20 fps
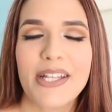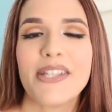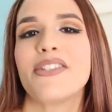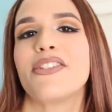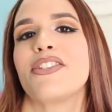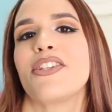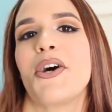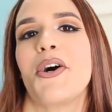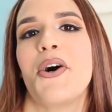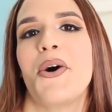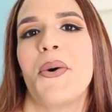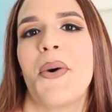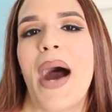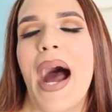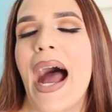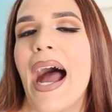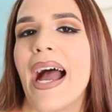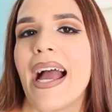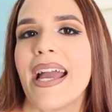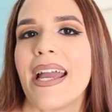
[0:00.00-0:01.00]
So
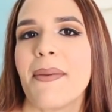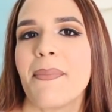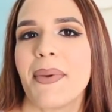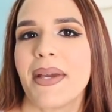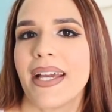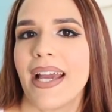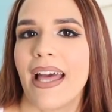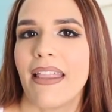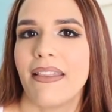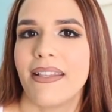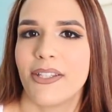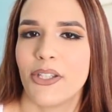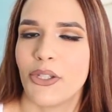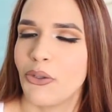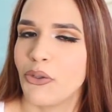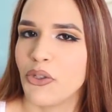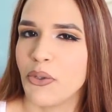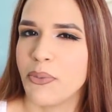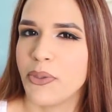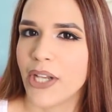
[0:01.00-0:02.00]
I began this
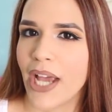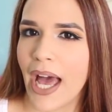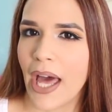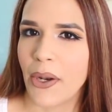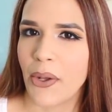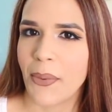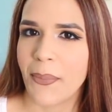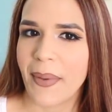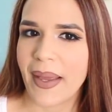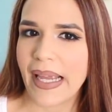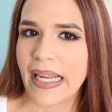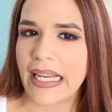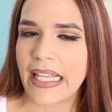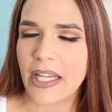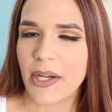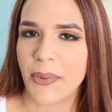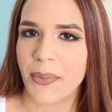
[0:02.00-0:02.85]
YouTube channel mainly